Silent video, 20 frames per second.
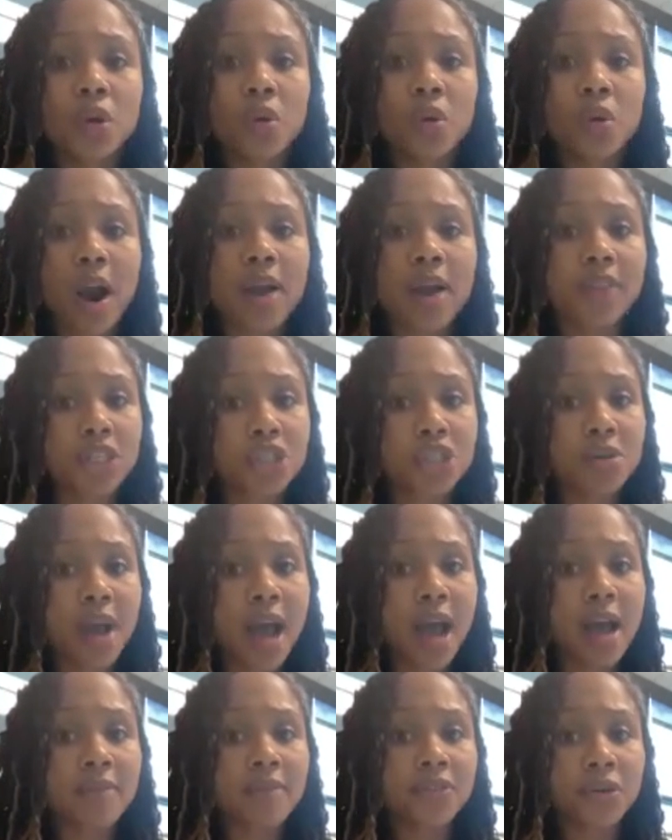require that you
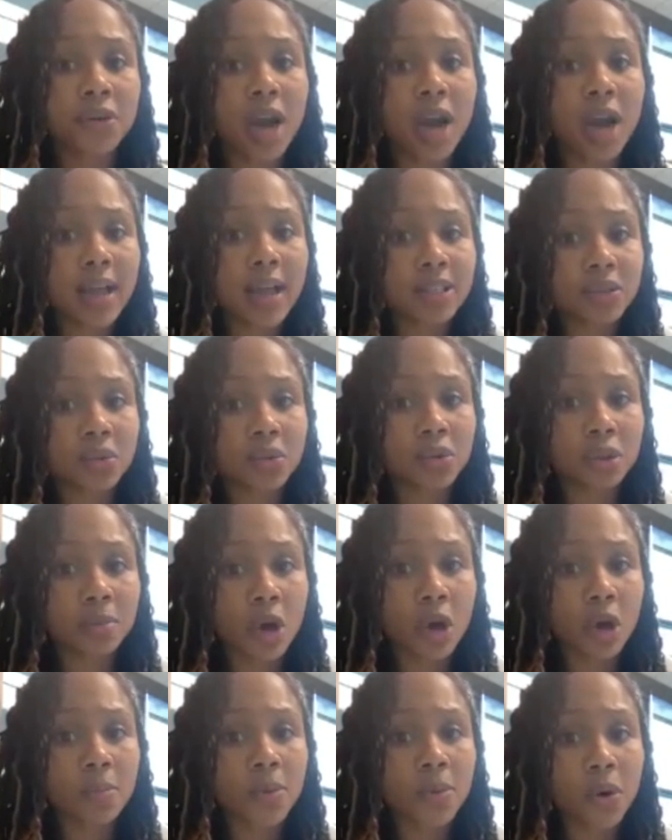have your high school
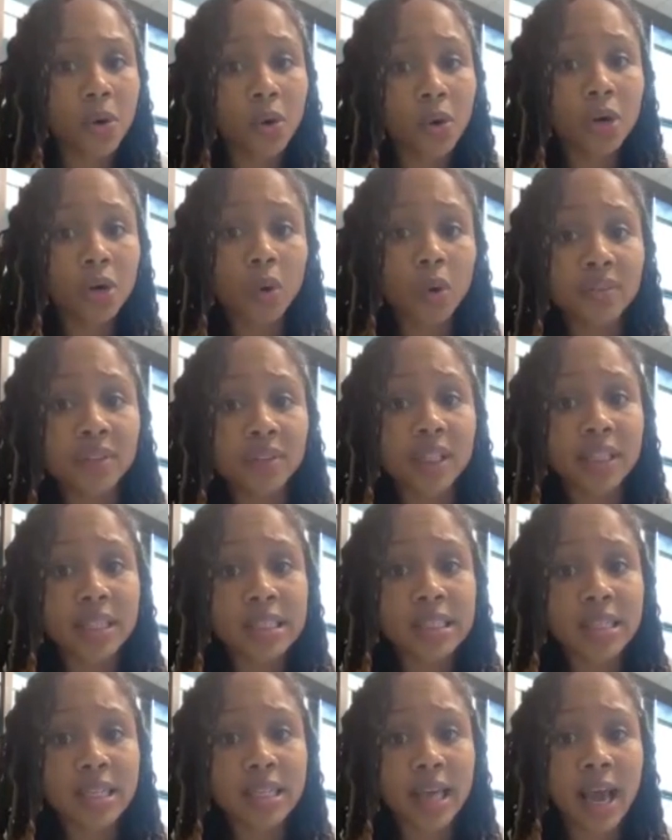diploma or equivalent
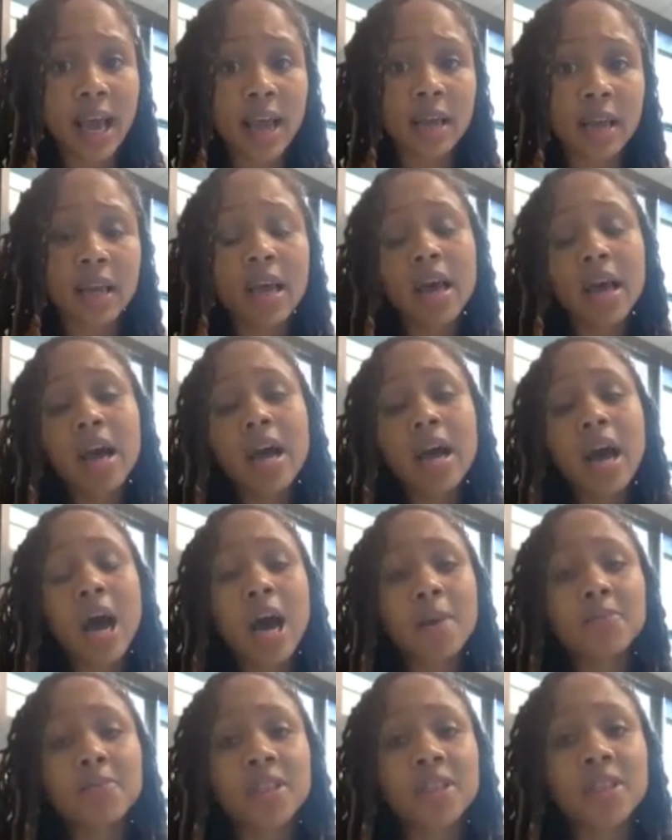to that
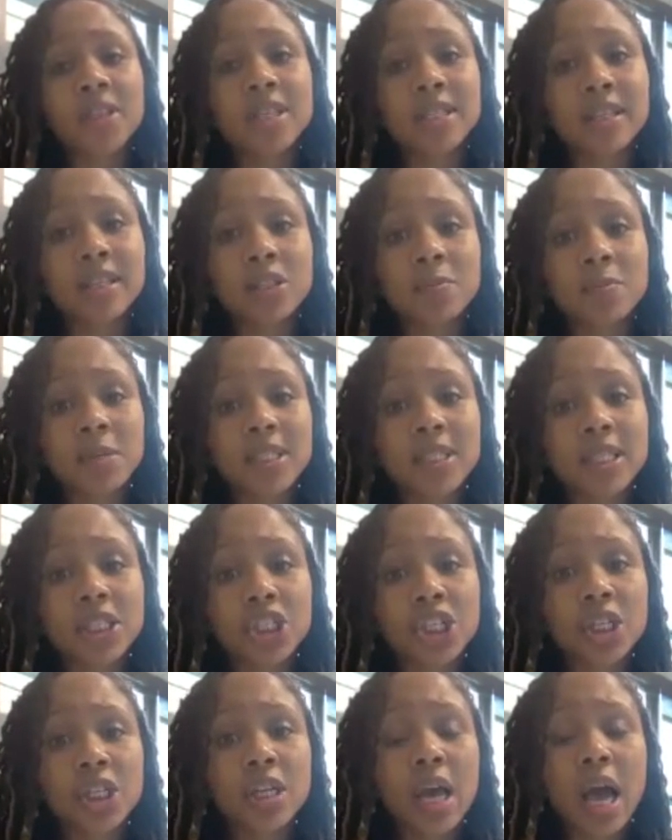for the sales
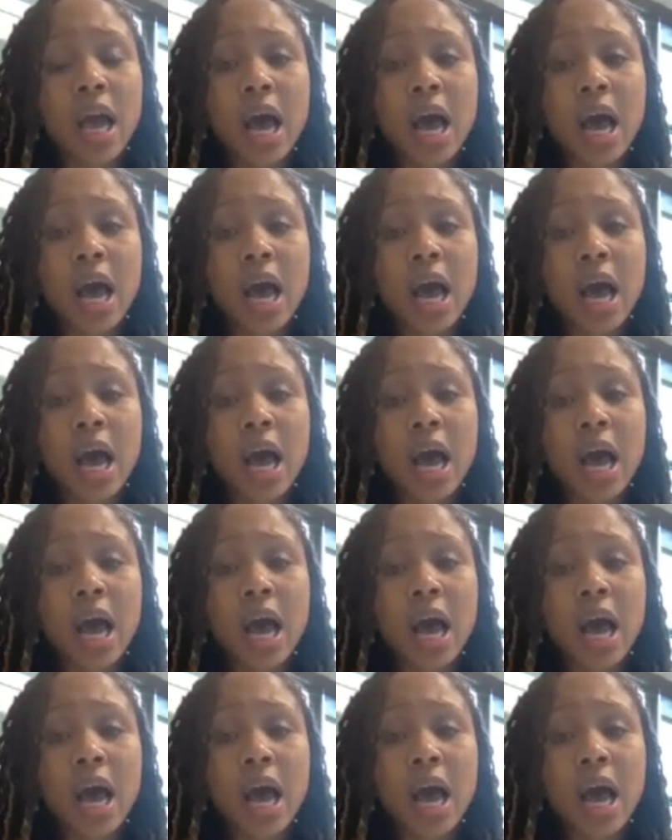position.